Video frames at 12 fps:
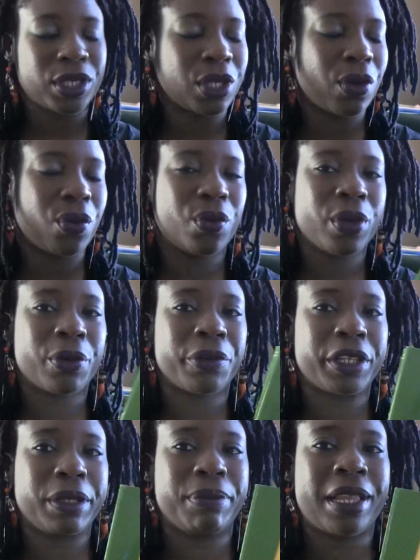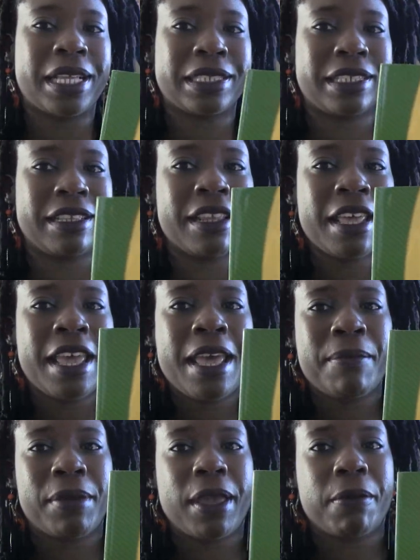So we were really blessed in
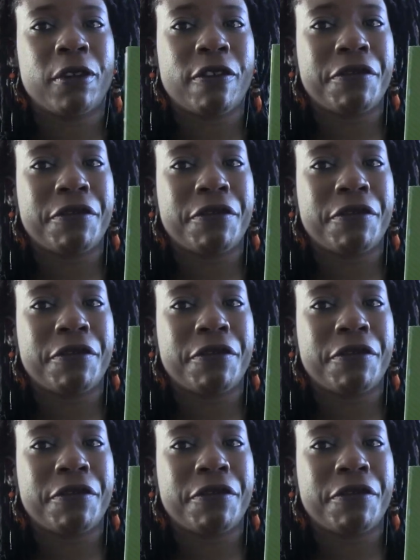being able to